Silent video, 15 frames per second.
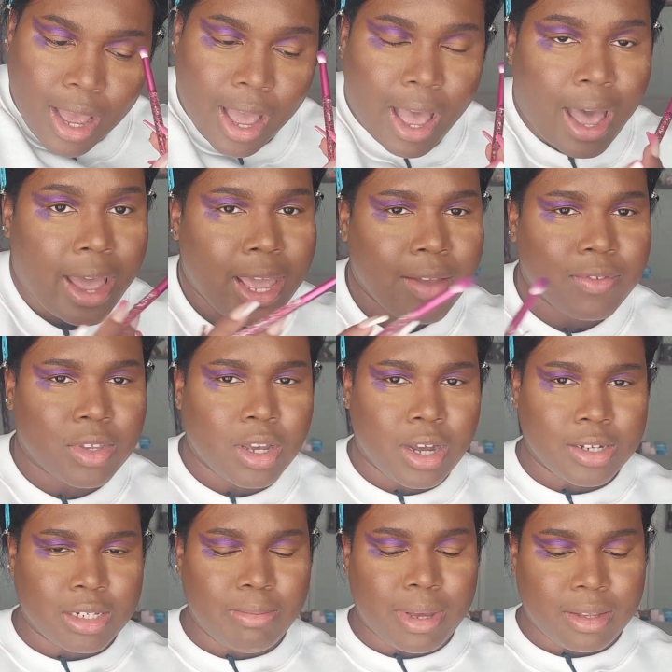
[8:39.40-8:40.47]
I have
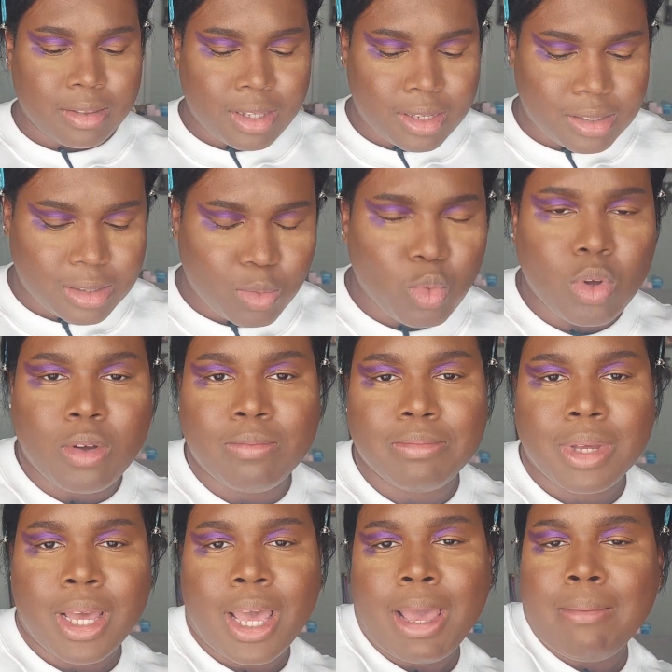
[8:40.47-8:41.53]
talked about this. Well,
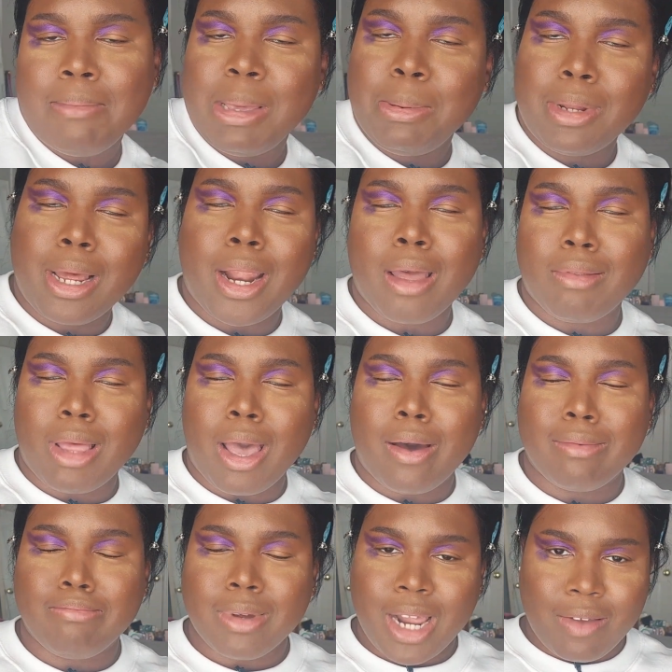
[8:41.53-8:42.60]
maybe not out
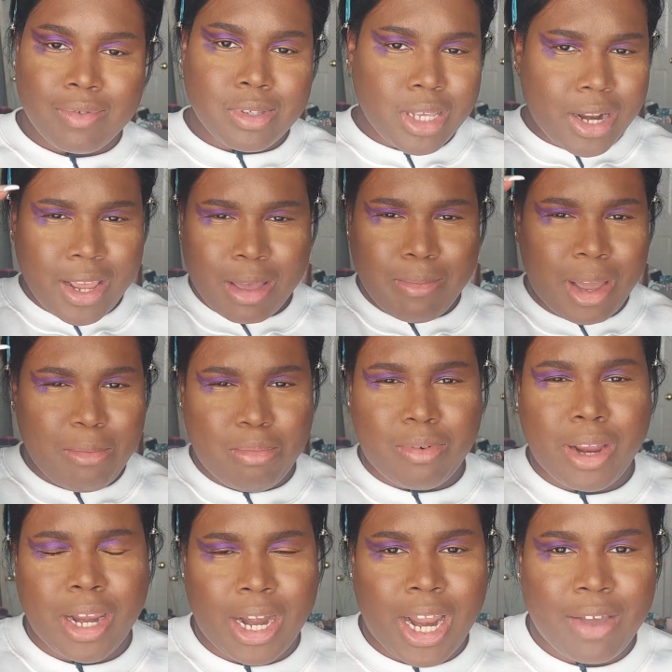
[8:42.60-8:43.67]
loud, but I've said it in my
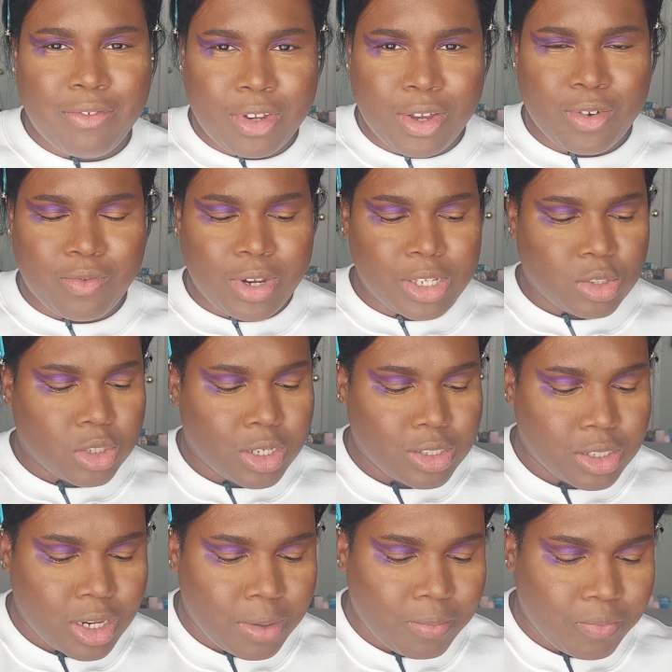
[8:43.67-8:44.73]
brain and I've done
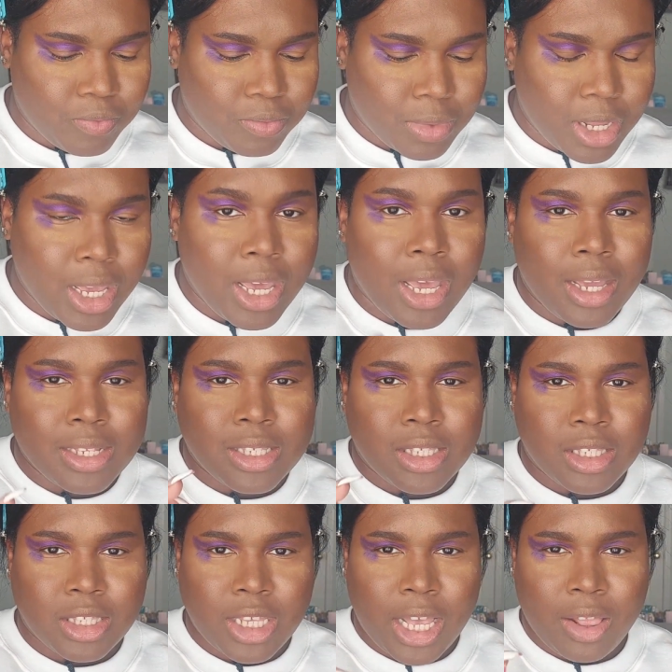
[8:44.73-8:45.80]
research.
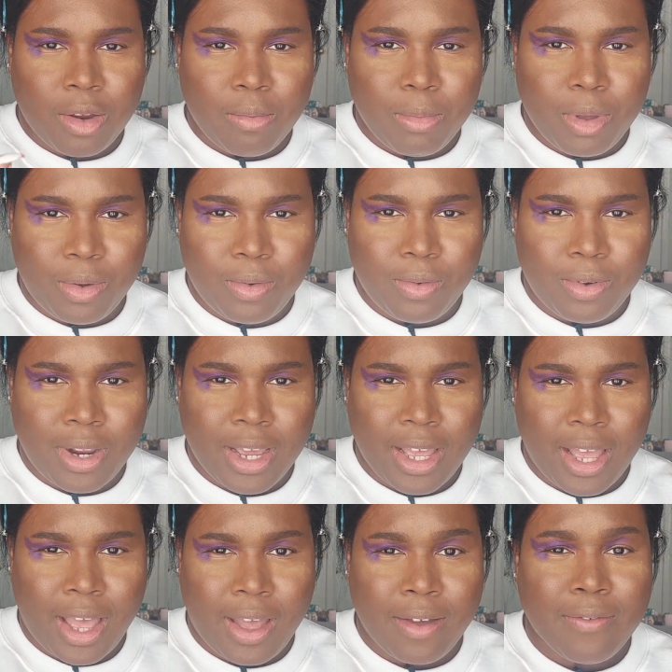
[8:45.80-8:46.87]
Sailor Moon
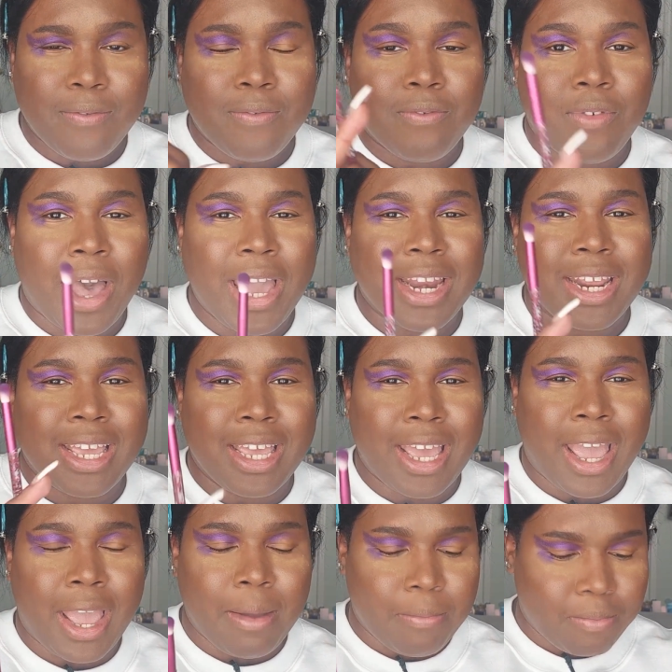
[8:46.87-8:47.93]
fighting
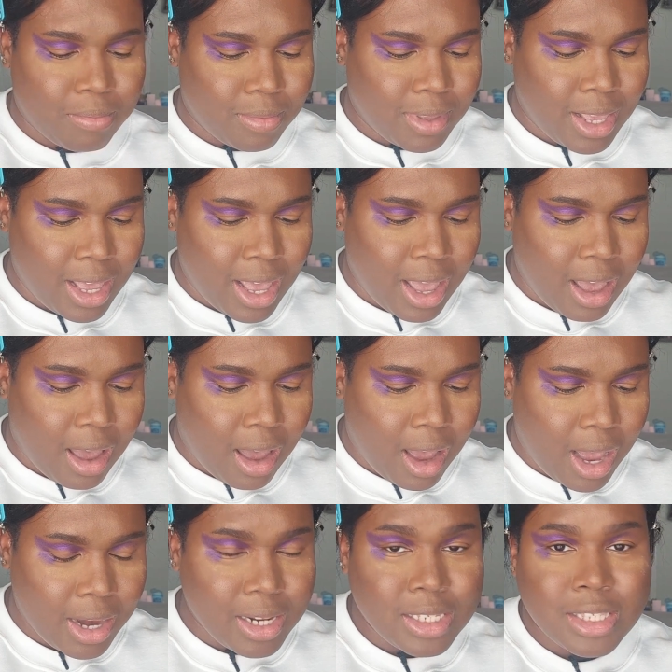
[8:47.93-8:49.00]
game.
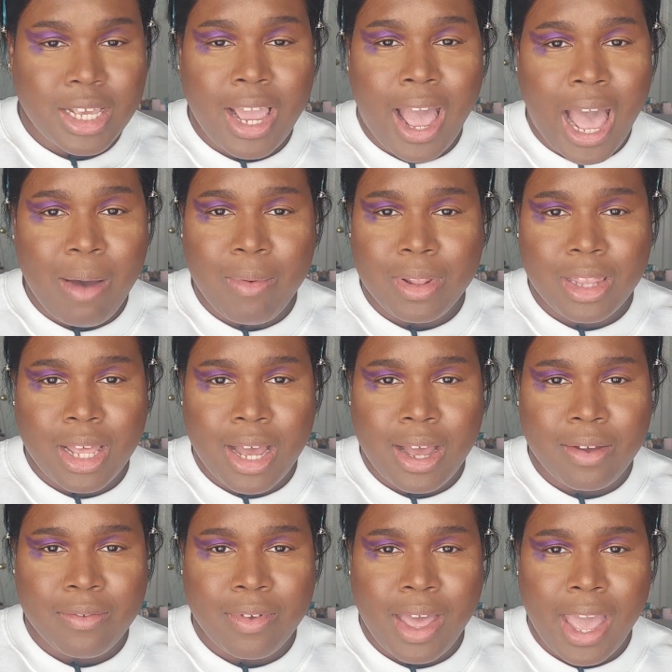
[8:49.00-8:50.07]
Honestly, I would
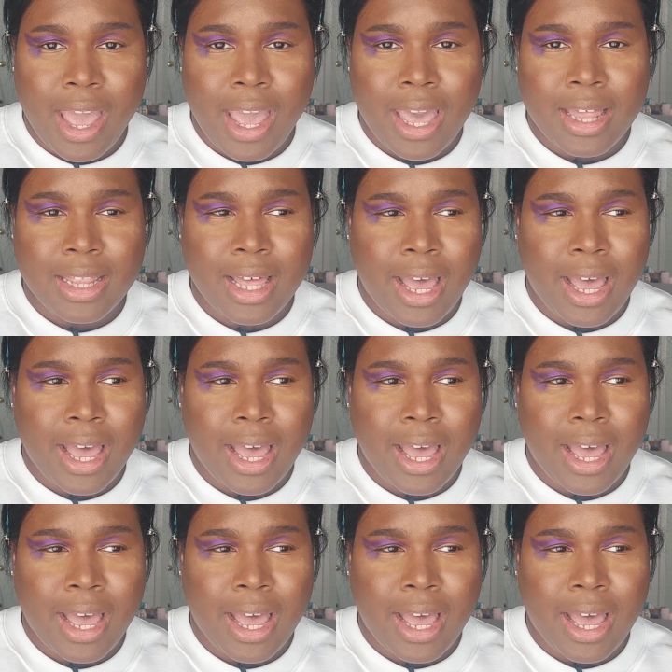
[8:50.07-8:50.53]
love a